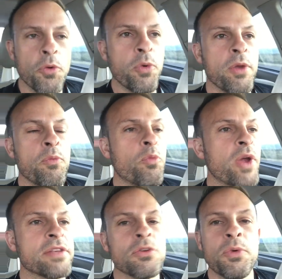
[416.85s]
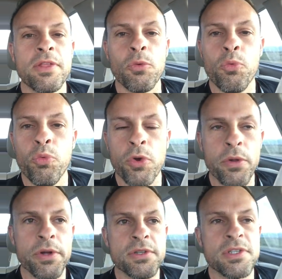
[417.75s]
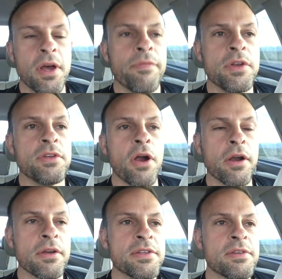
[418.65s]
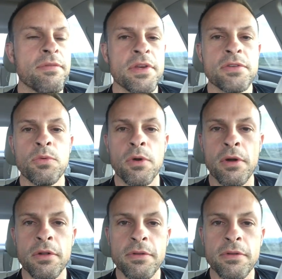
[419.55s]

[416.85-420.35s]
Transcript: We wrestle with the rulers of the darkness of this world.